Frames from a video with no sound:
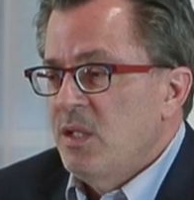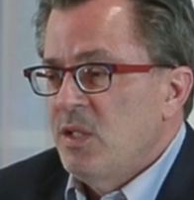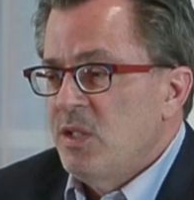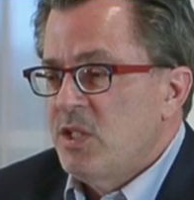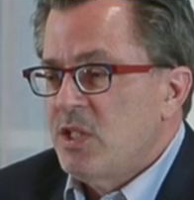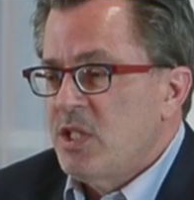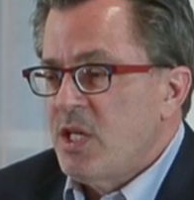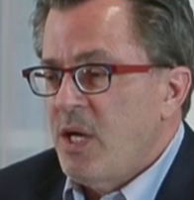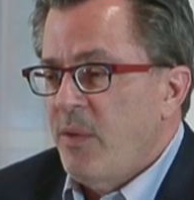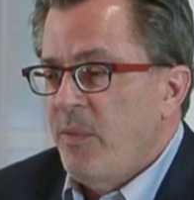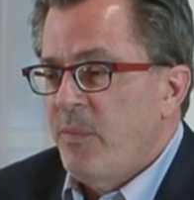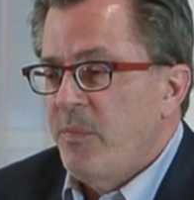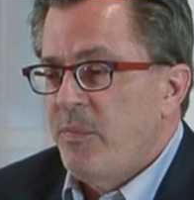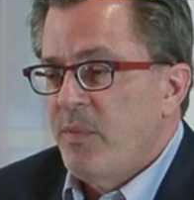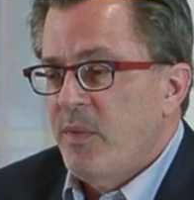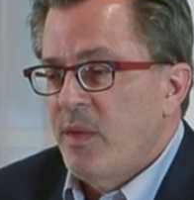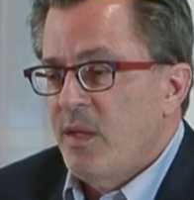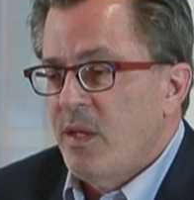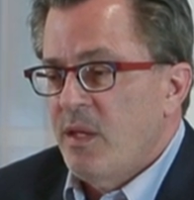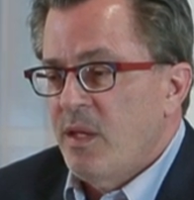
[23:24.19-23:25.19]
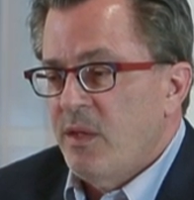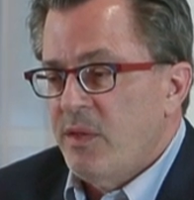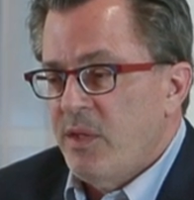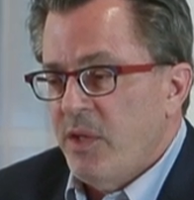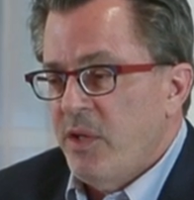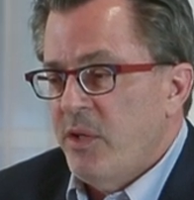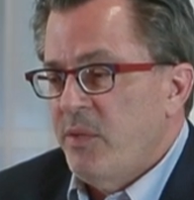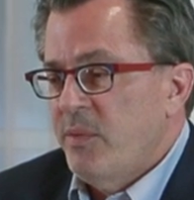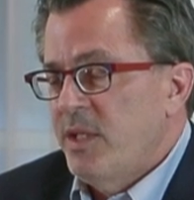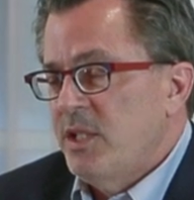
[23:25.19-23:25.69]
So the
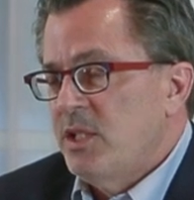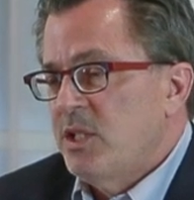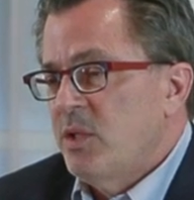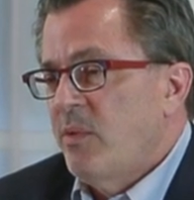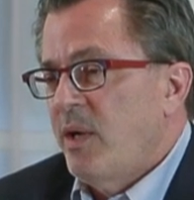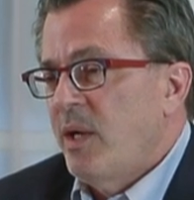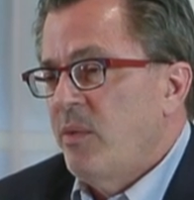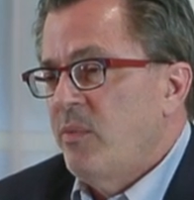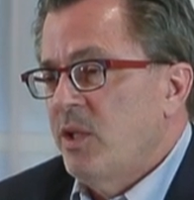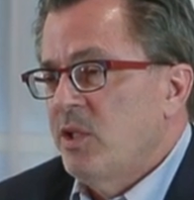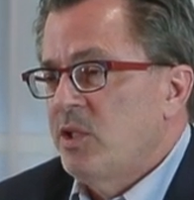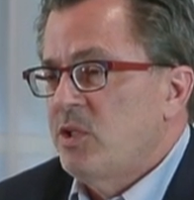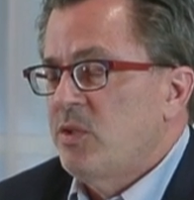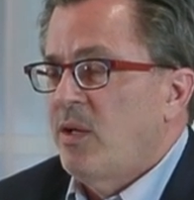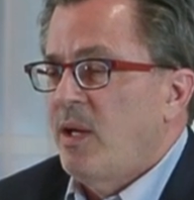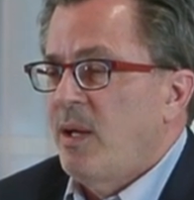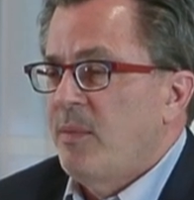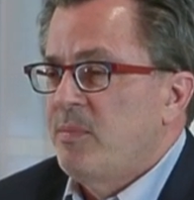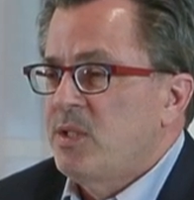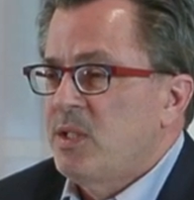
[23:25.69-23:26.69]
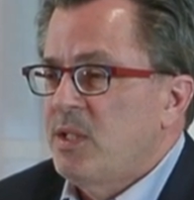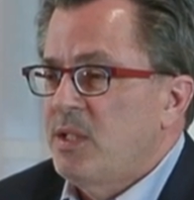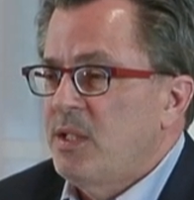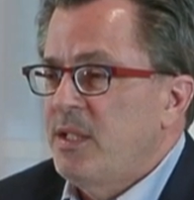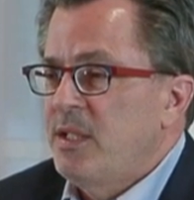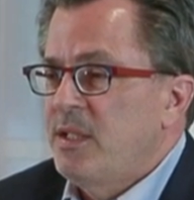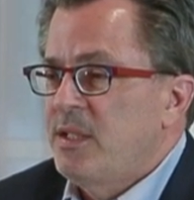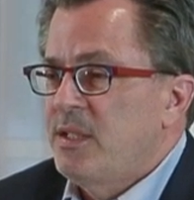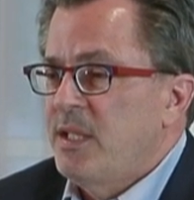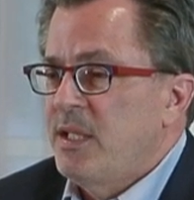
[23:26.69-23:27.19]
third reason why wills are
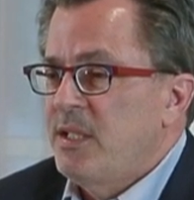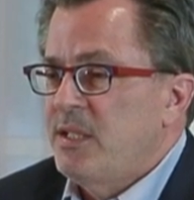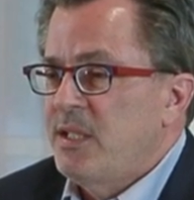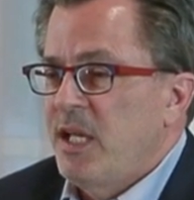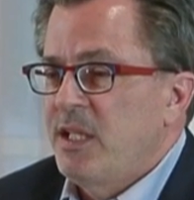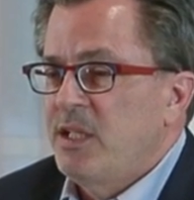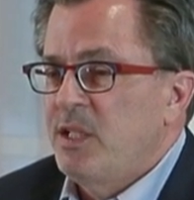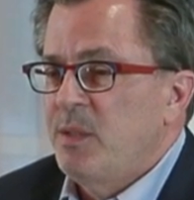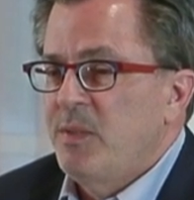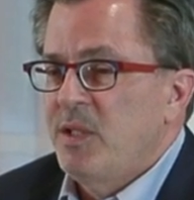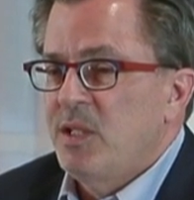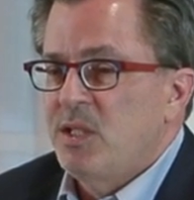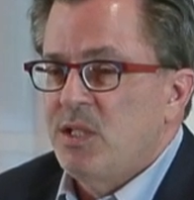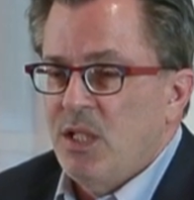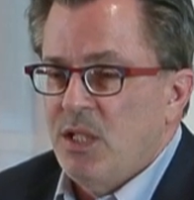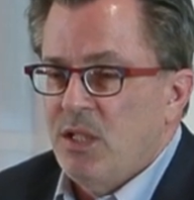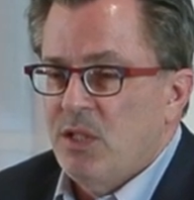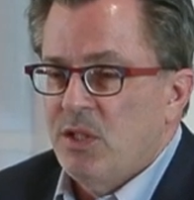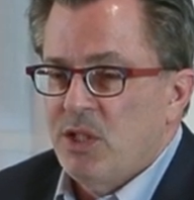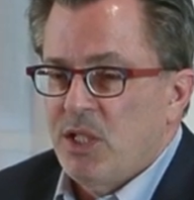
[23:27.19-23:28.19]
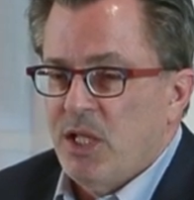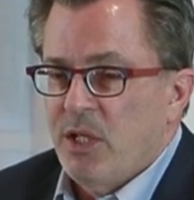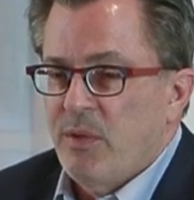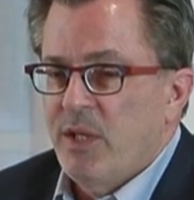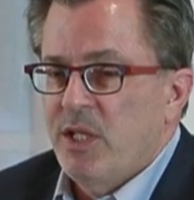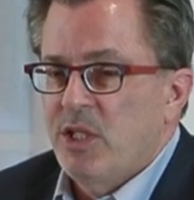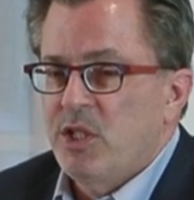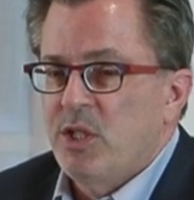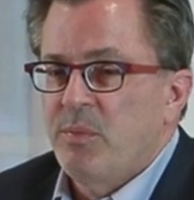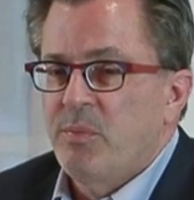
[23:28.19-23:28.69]
obsolete, they tend to be single
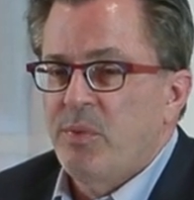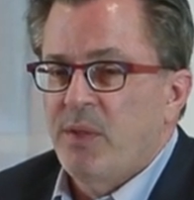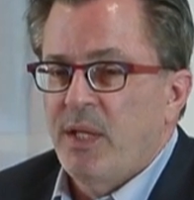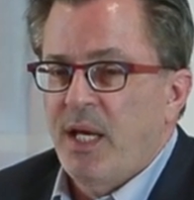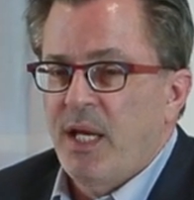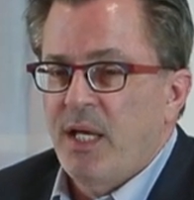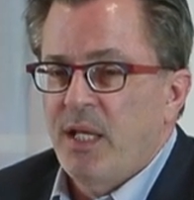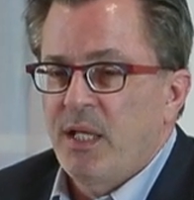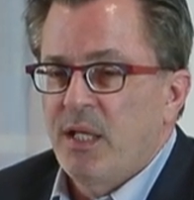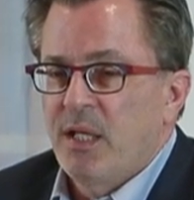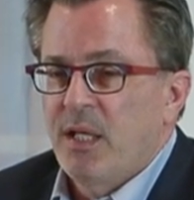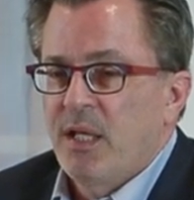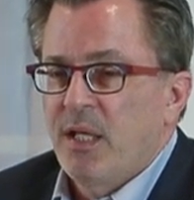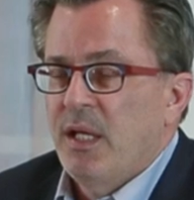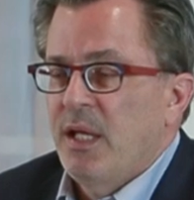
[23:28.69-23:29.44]
generation planning.